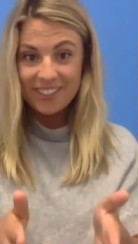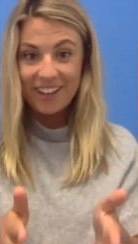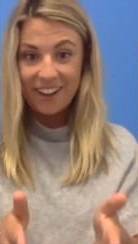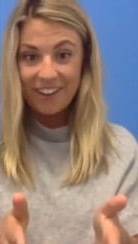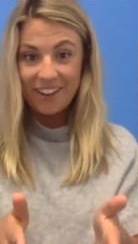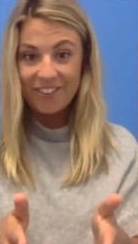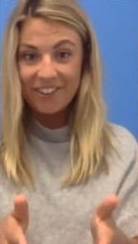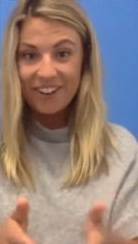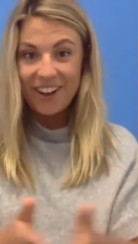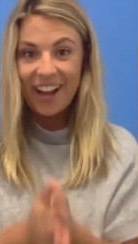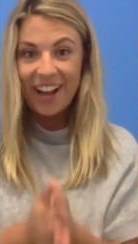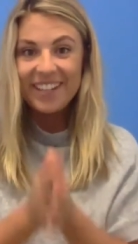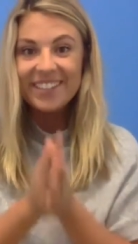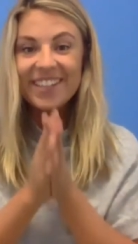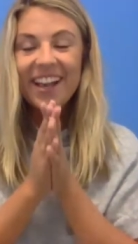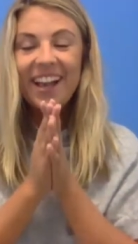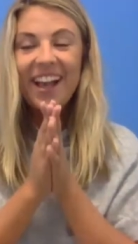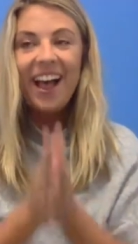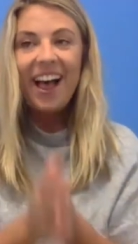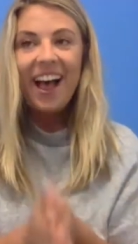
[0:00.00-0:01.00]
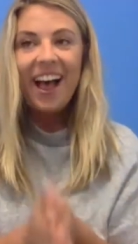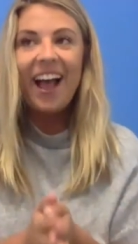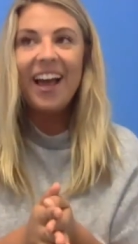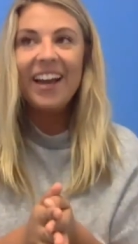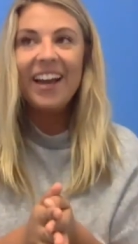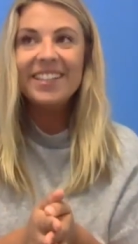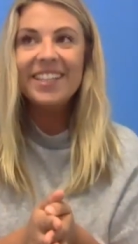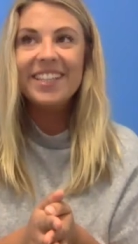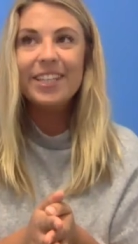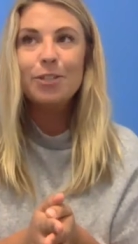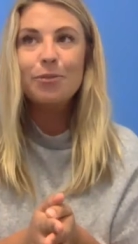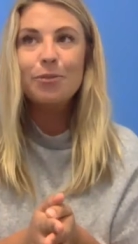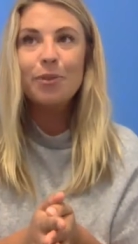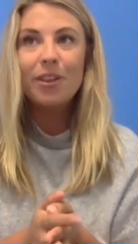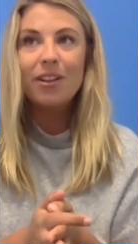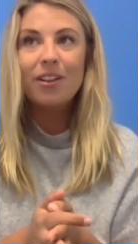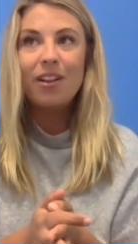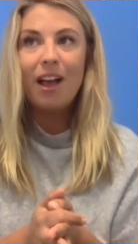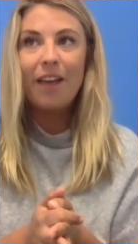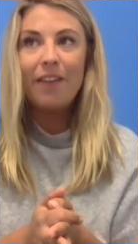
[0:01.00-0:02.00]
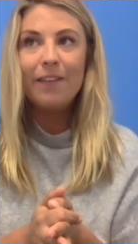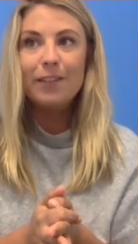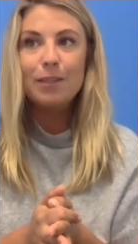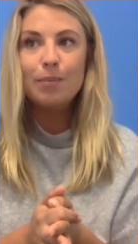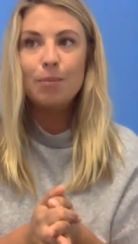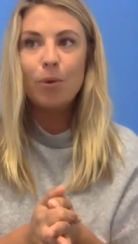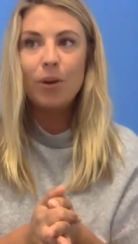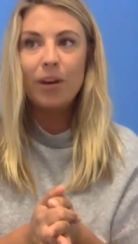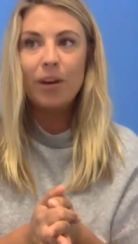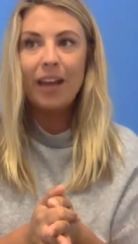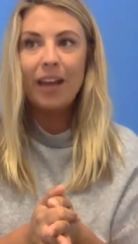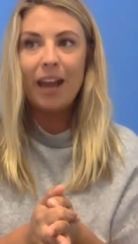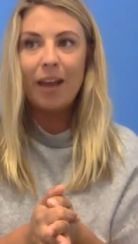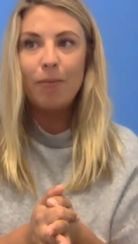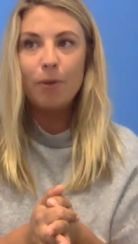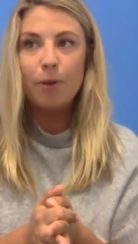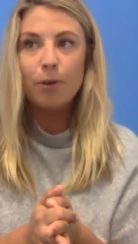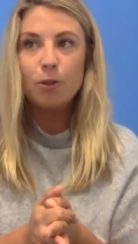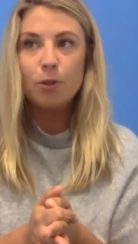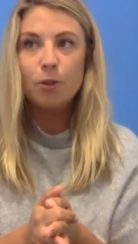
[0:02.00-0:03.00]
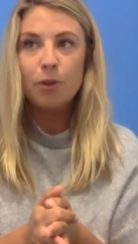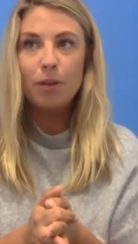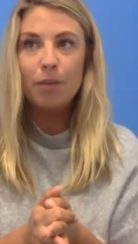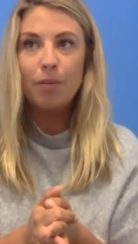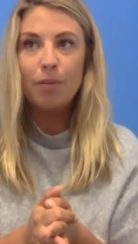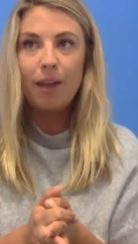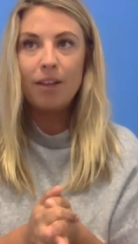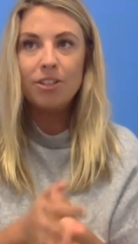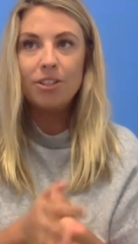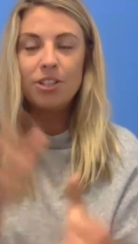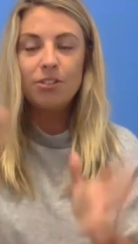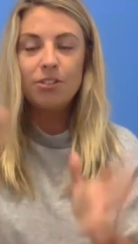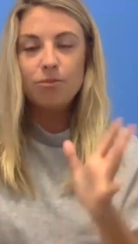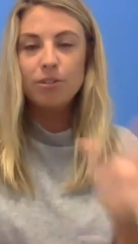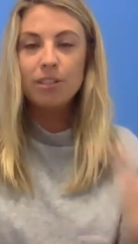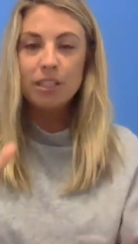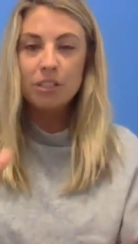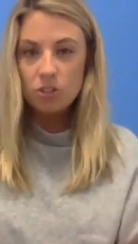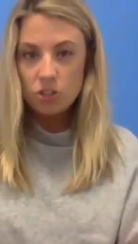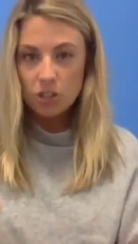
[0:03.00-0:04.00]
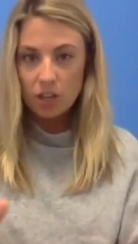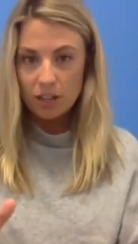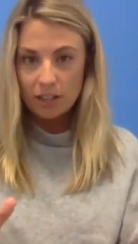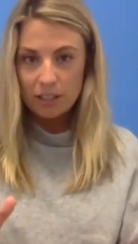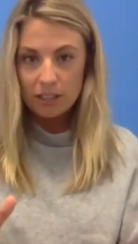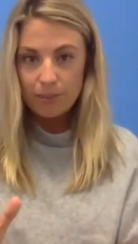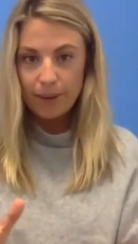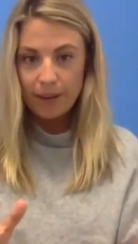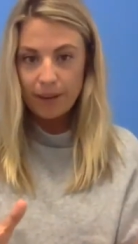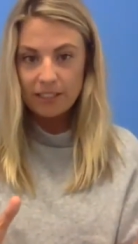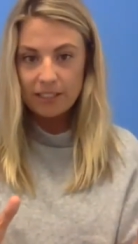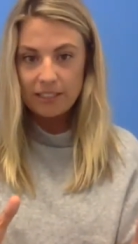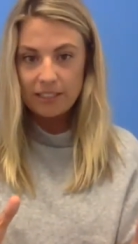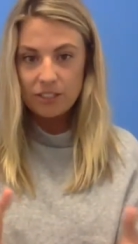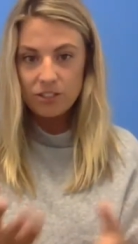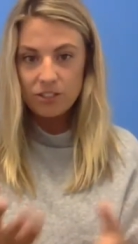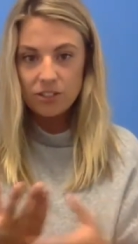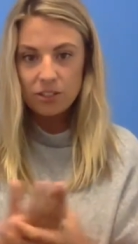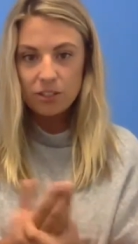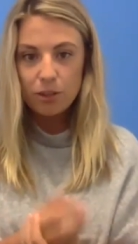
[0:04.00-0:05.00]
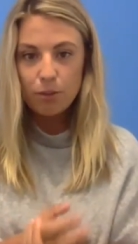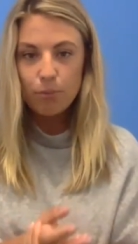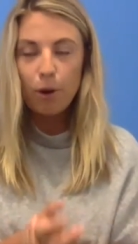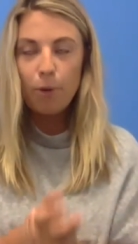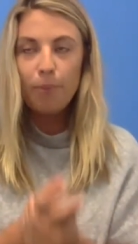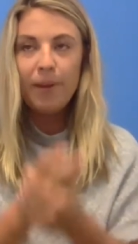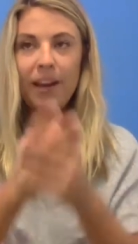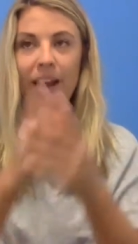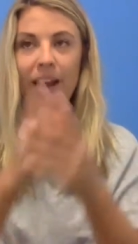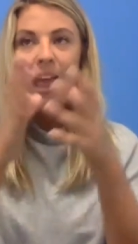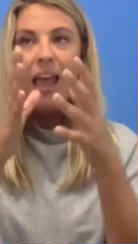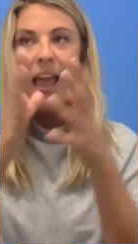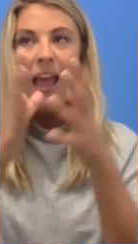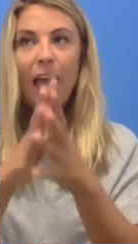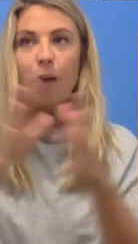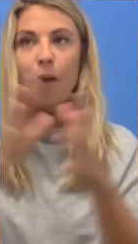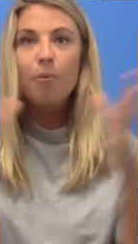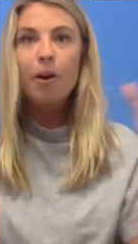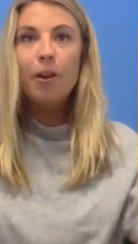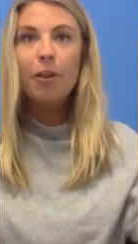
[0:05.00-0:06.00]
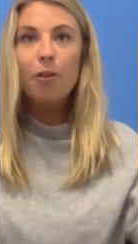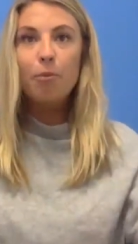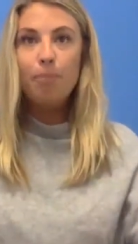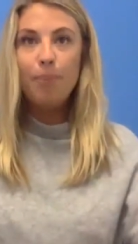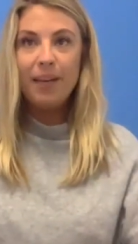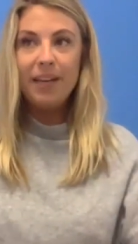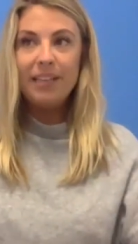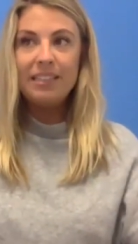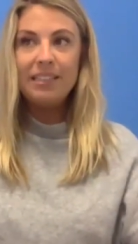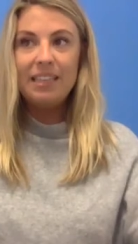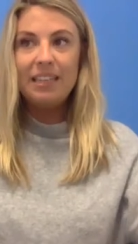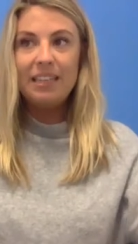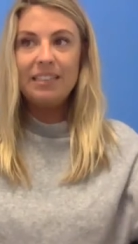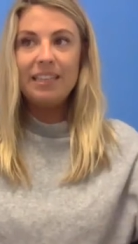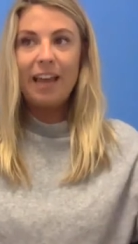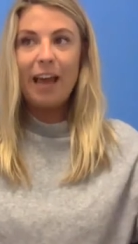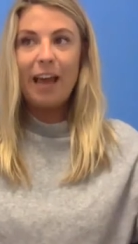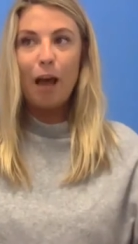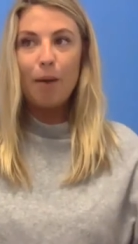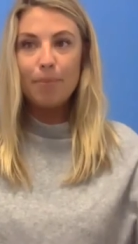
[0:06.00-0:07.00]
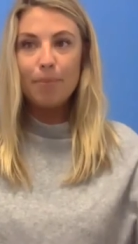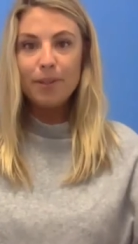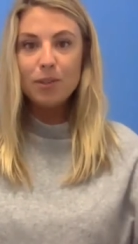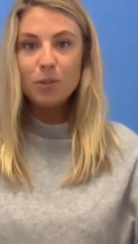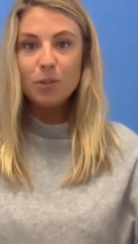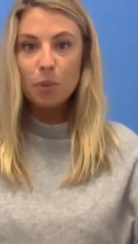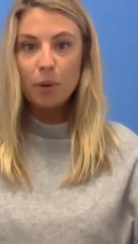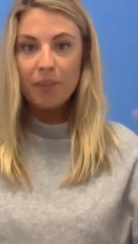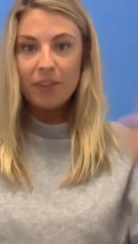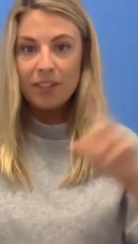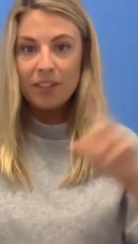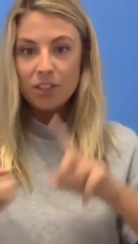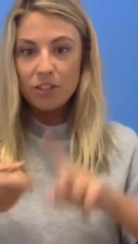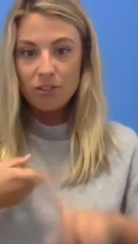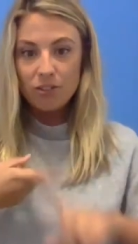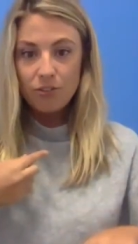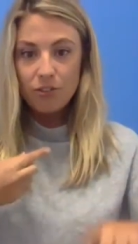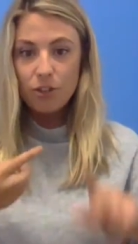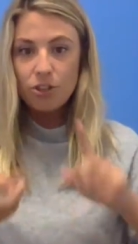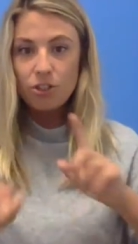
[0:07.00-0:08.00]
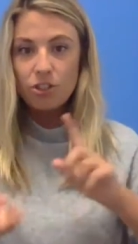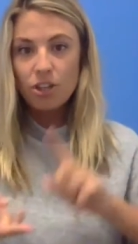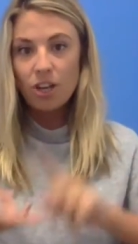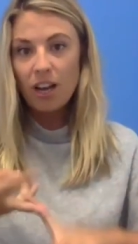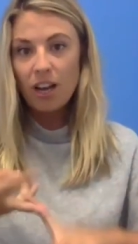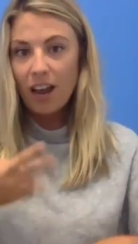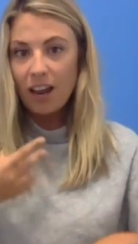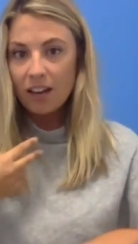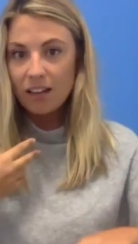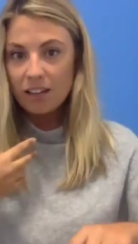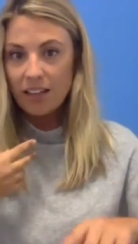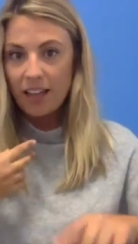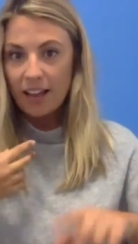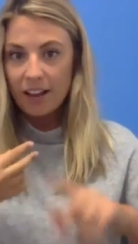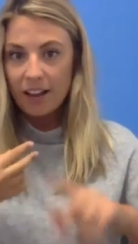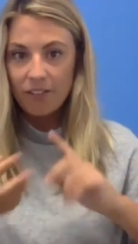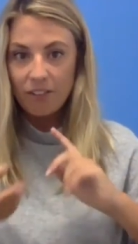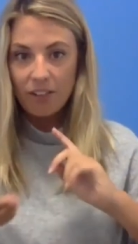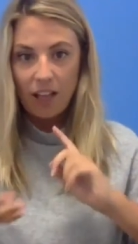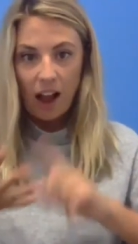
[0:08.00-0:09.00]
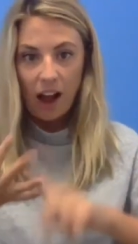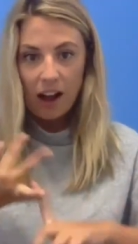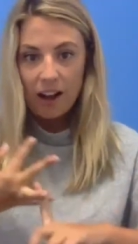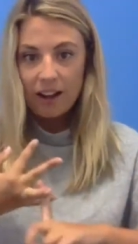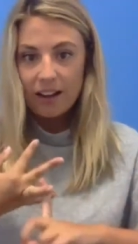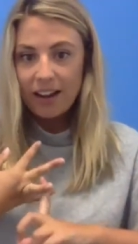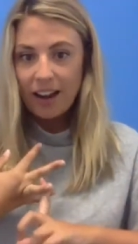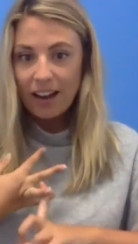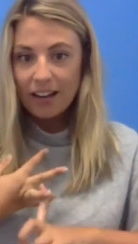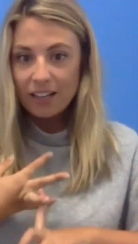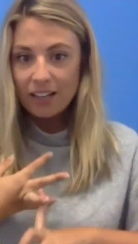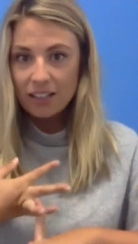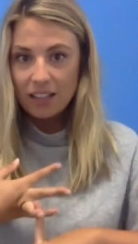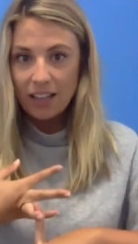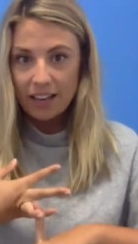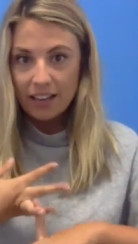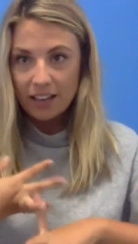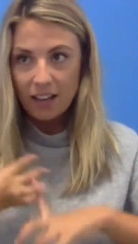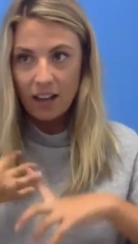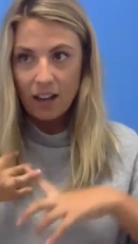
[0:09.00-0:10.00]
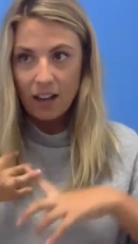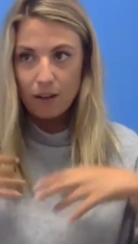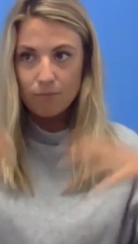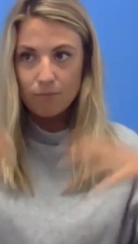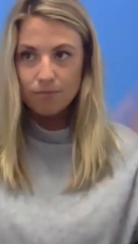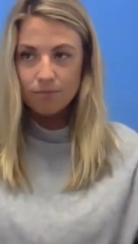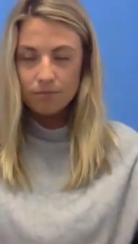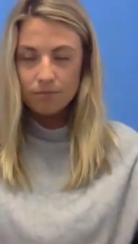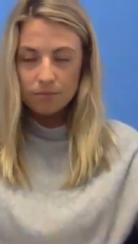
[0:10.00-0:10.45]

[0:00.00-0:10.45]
enough, you guys. I had a session with a client this morning and we were talking about she's really struggling to make decisions at the moment. And one of the biggest things that happens when there's confusion and lack of clarity and like um,